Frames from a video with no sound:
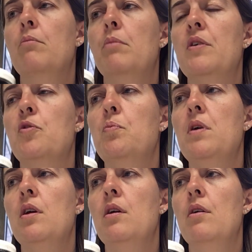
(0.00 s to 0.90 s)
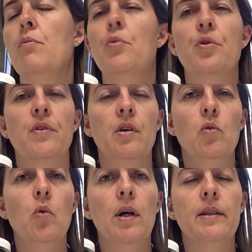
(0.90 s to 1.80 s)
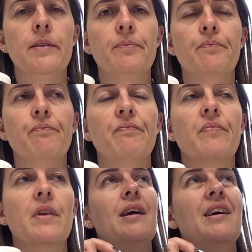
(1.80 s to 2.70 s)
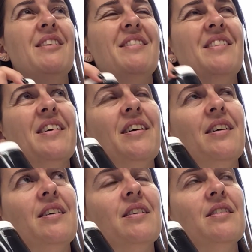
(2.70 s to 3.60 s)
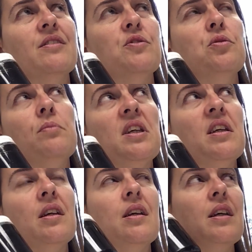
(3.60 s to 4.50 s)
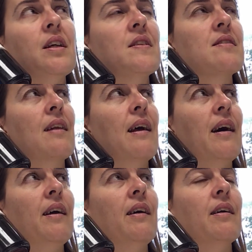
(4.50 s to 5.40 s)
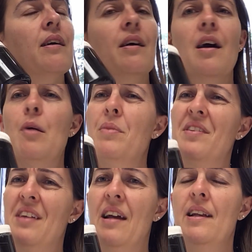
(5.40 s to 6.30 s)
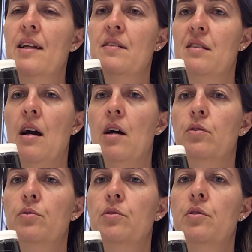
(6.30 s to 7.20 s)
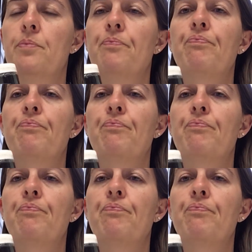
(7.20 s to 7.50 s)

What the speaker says: must be more than one. And to me, it's like a metallic sound.